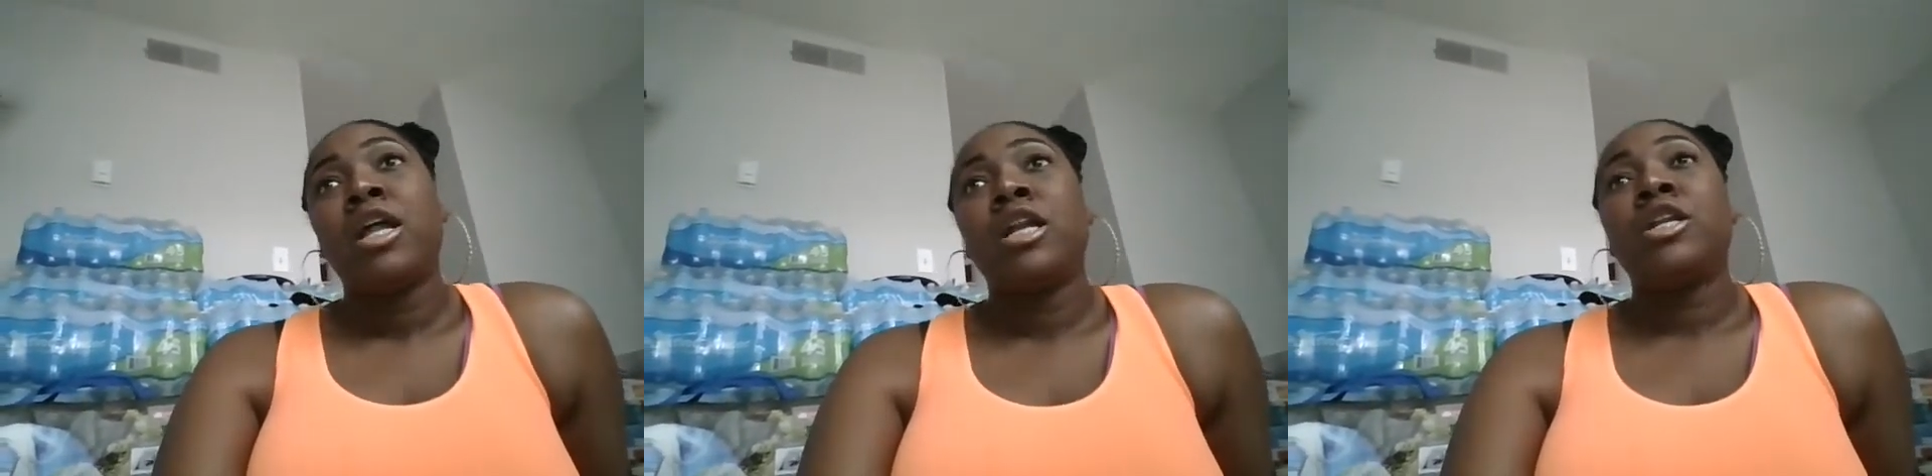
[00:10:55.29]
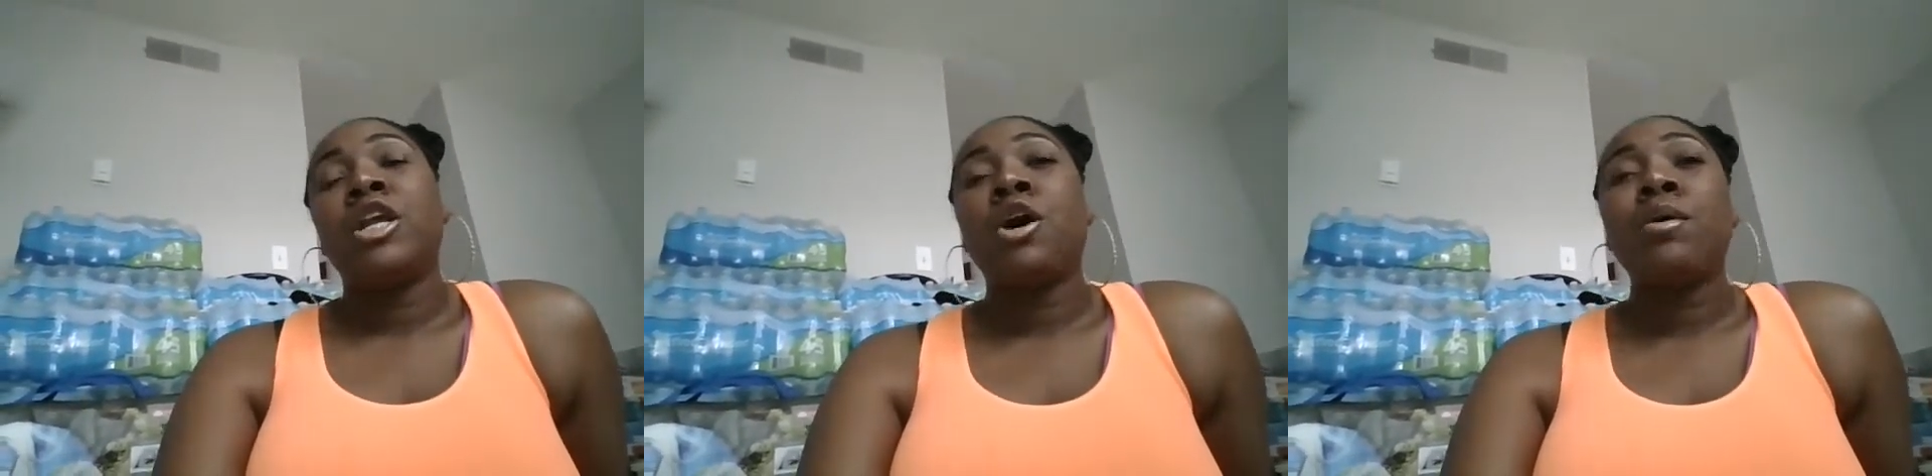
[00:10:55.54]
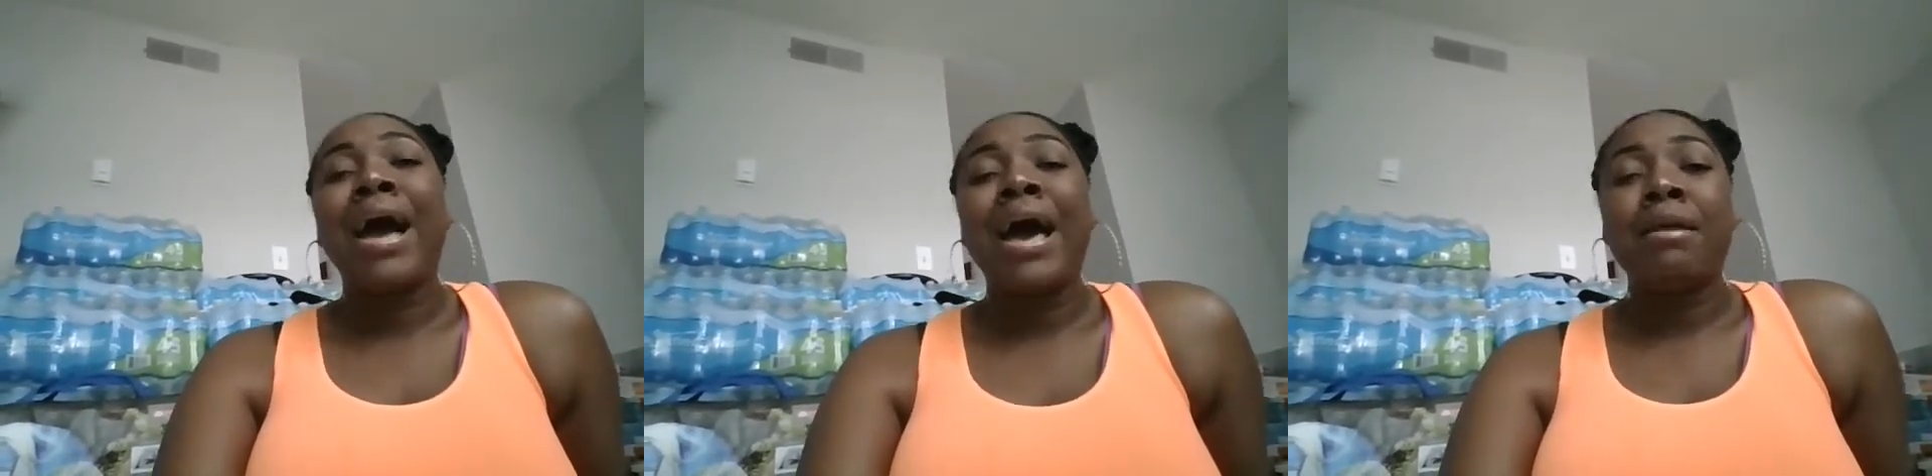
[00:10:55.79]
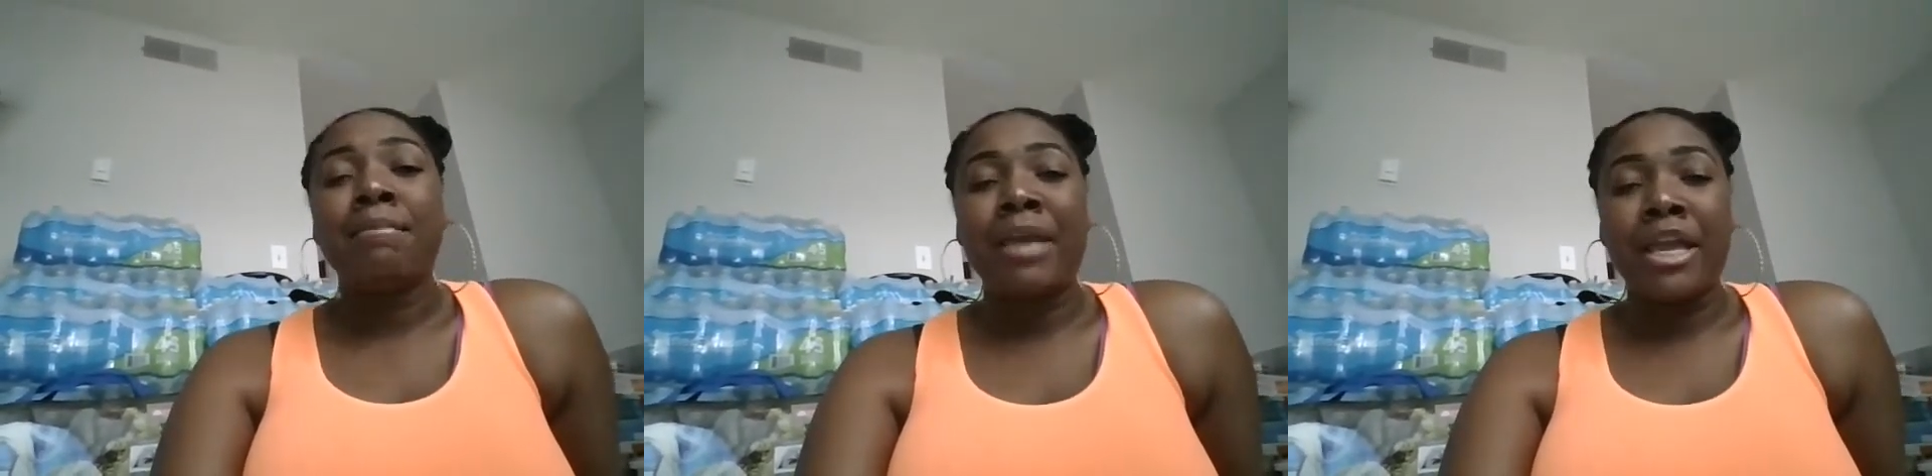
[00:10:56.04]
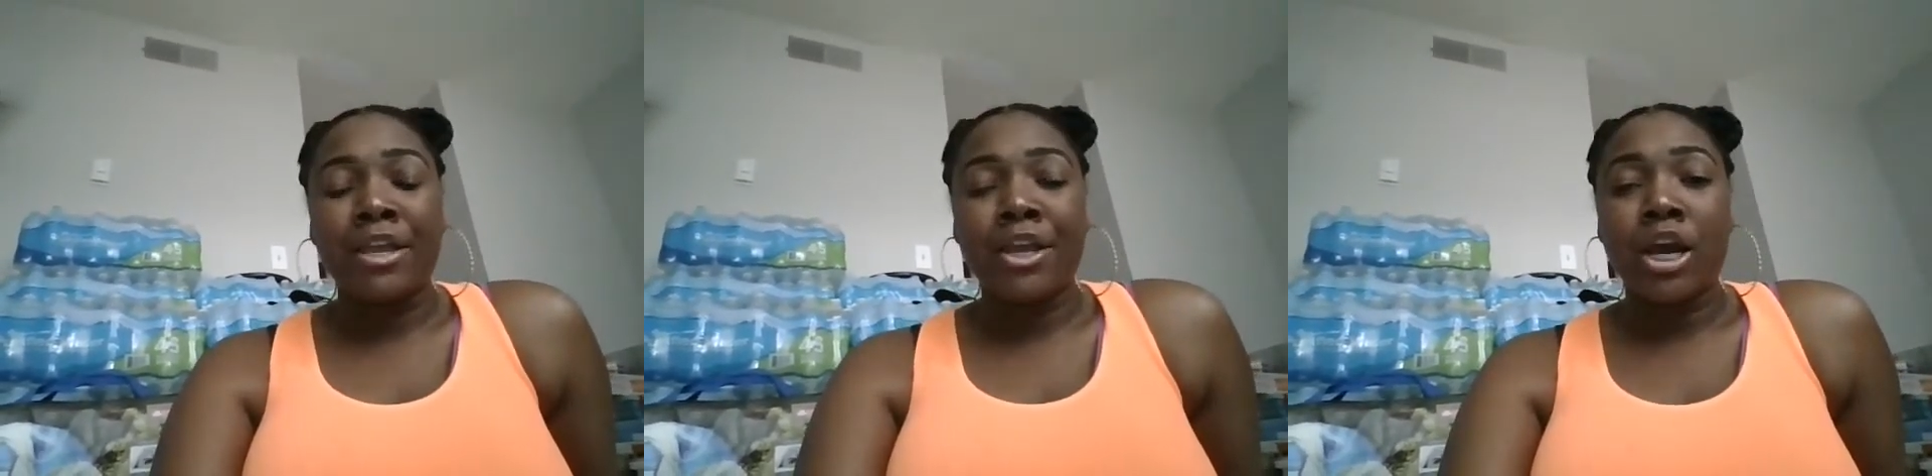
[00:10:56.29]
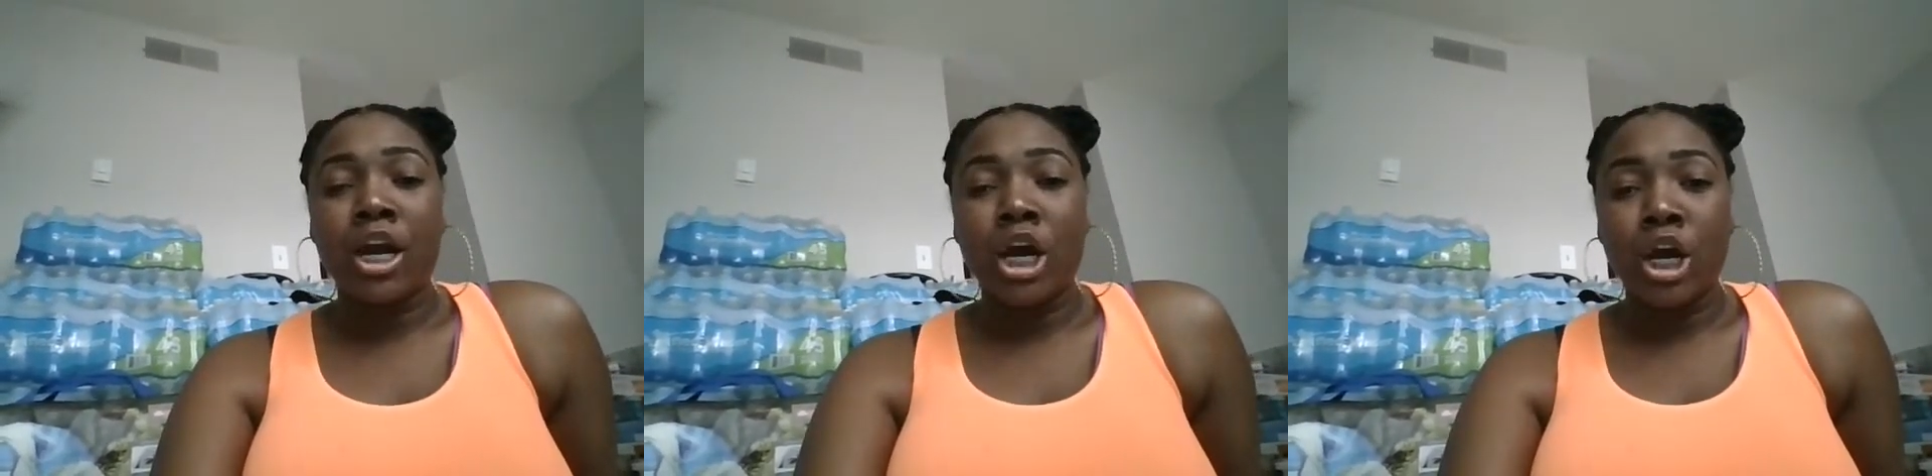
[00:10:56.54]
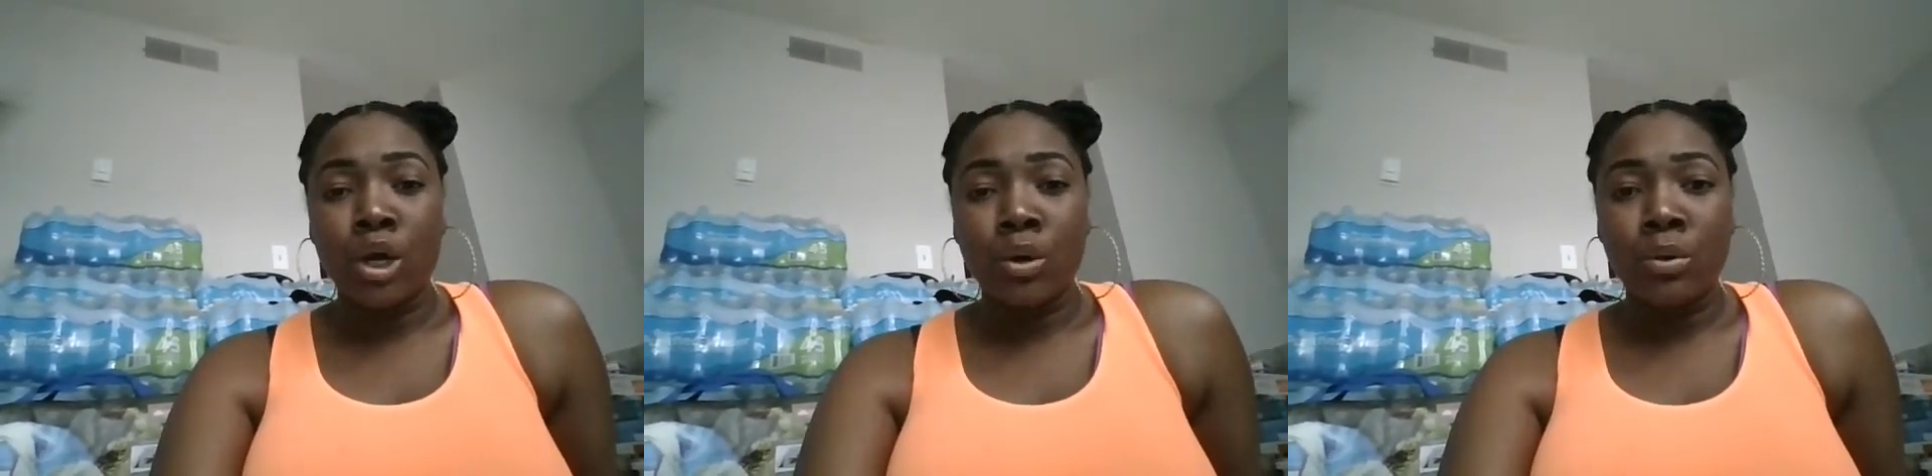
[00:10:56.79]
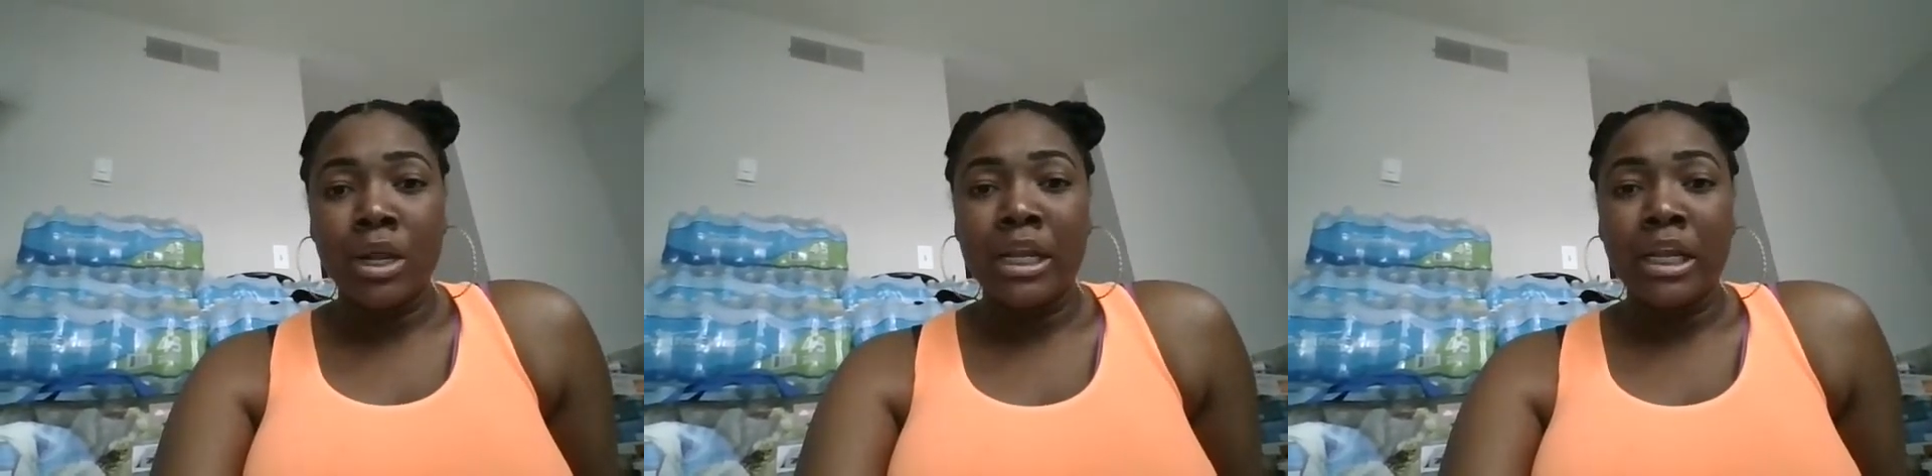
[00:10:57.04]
Know how to make your own